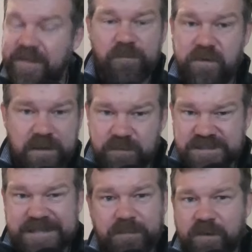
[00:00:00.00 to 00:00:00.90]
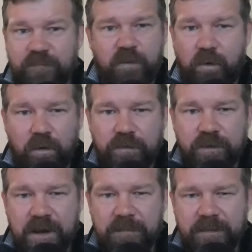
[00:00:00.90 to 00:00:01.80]
They were they were a skeptic for a long
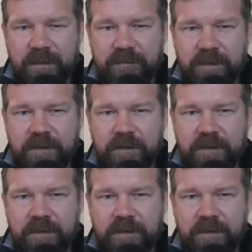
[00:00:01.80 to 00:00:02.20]
time, and and,